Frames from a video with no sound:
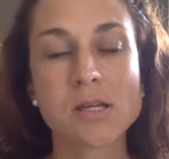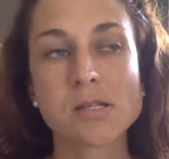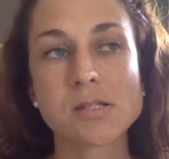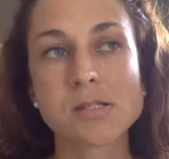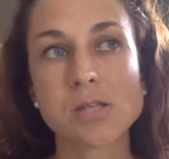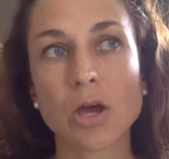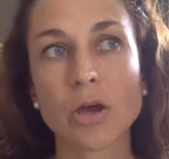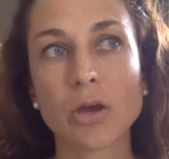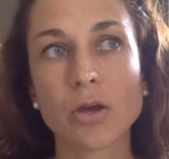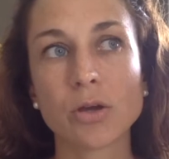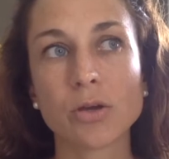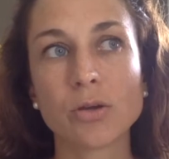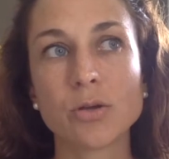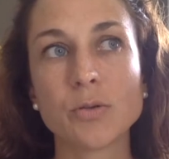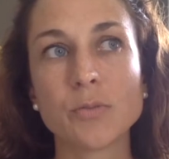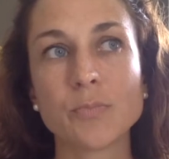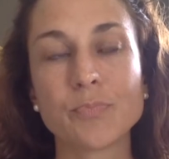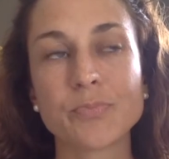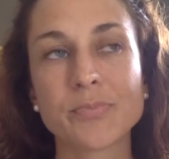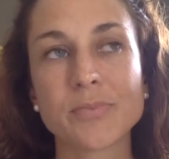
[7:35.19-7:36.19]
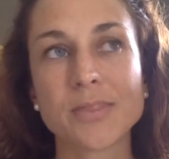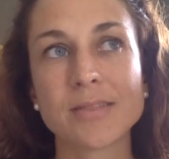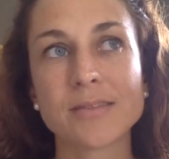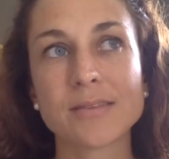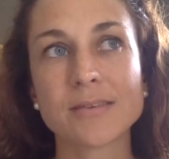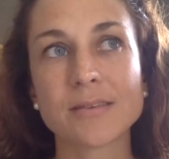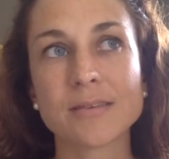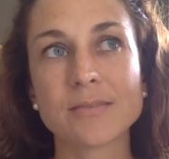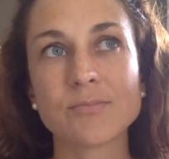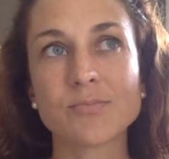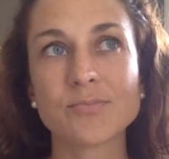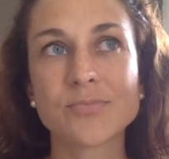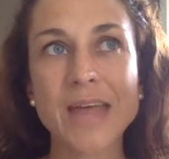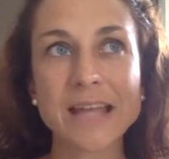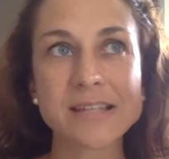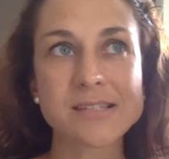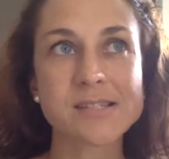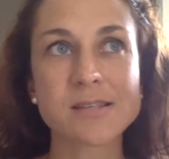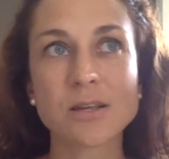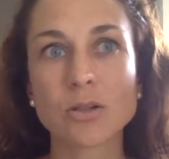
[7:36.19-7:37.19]
So
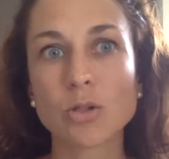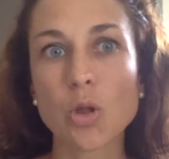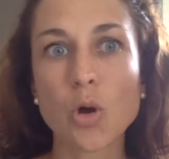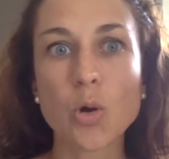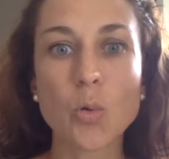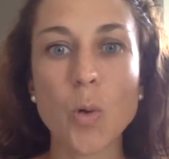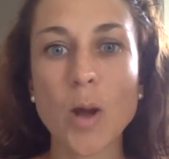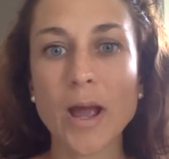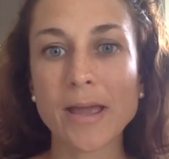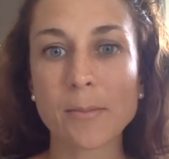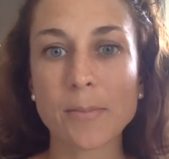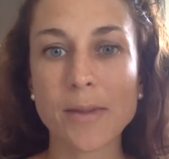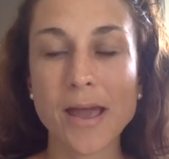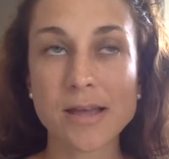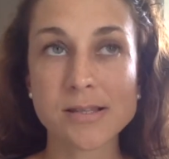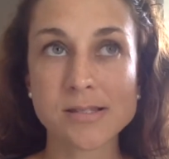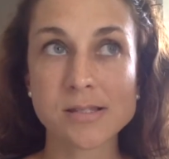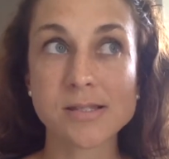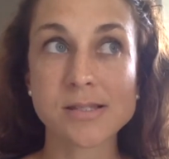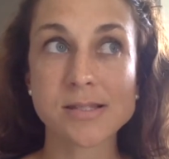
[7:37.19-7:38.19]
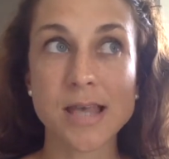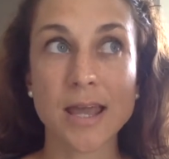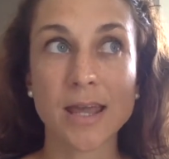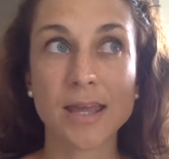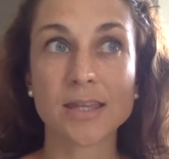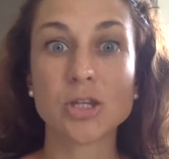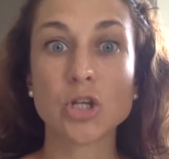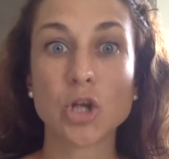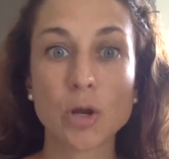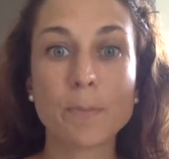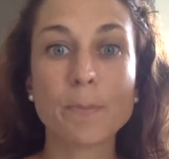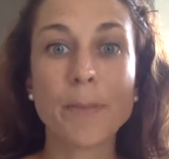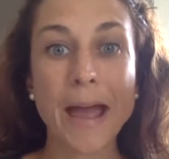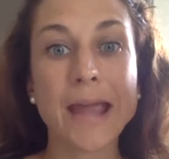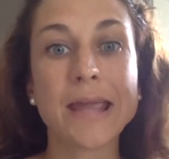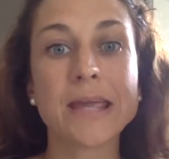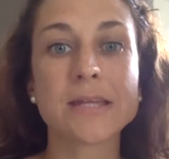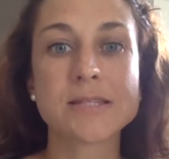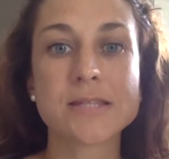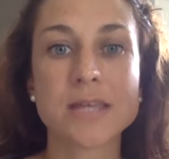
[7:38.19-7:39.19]
that's a long way about saying,
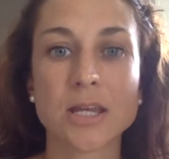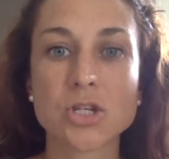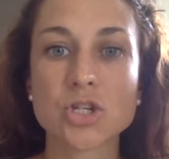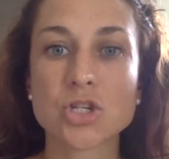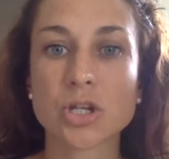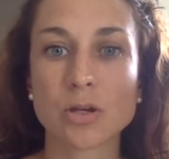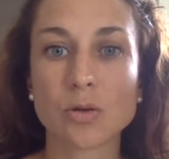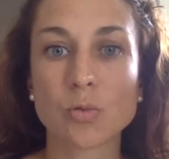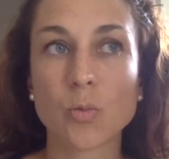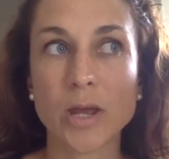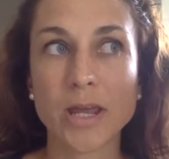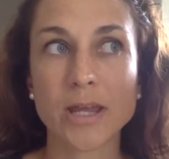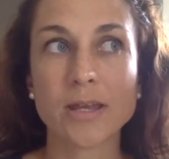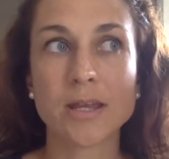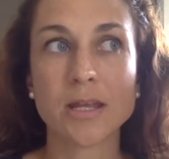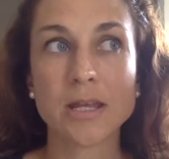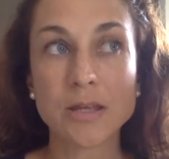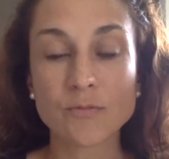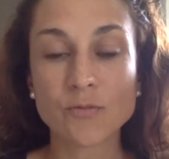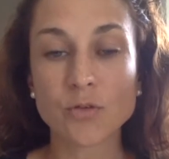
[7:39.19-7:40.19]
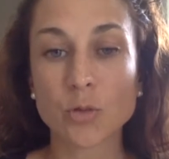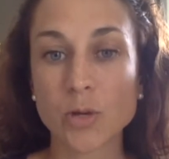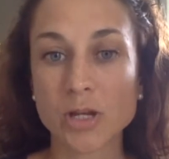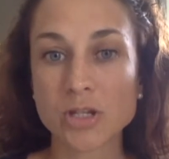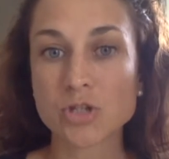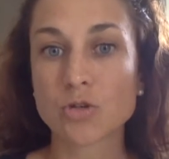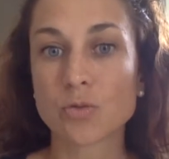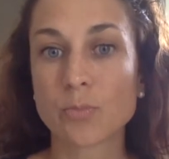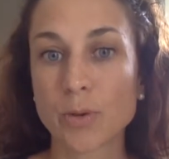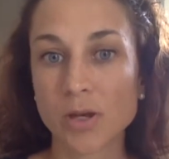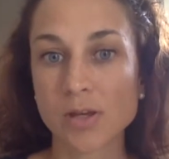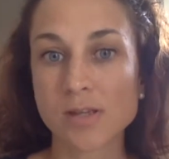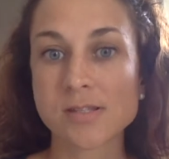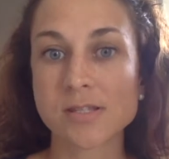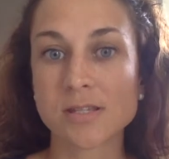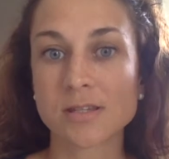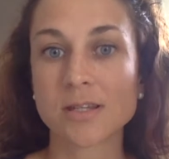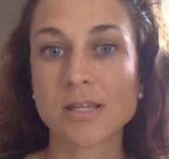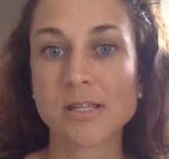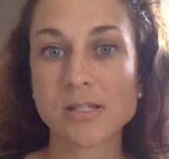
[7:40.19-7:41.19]
pay attention when an influential
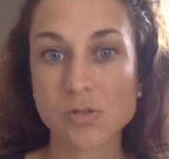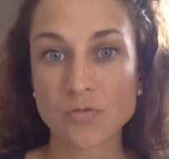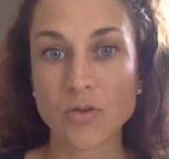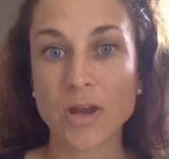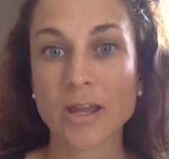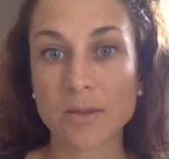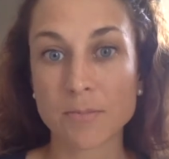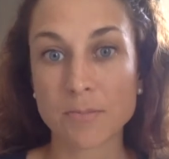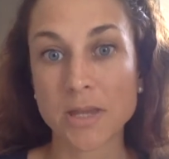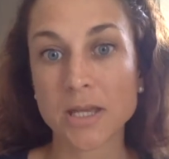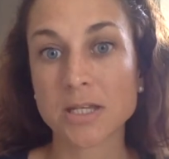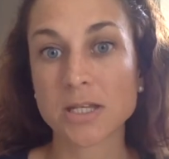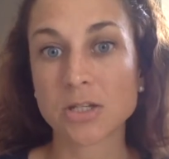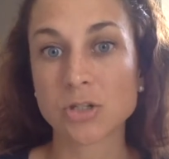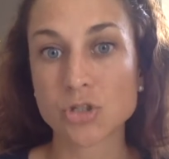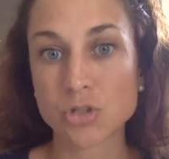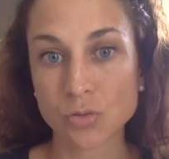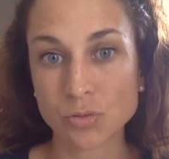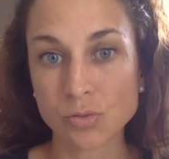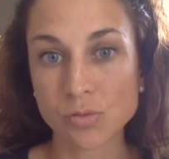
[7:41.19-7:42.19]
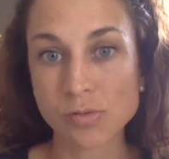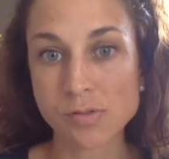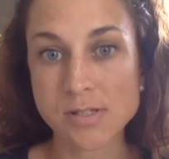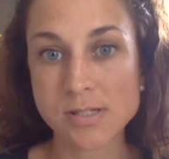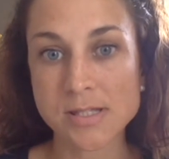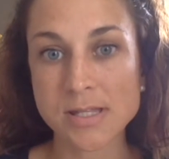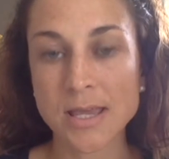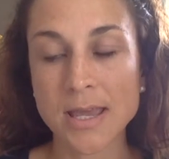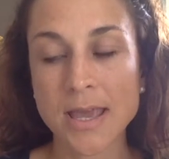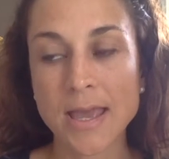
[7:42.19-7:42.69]
person is recommending tools.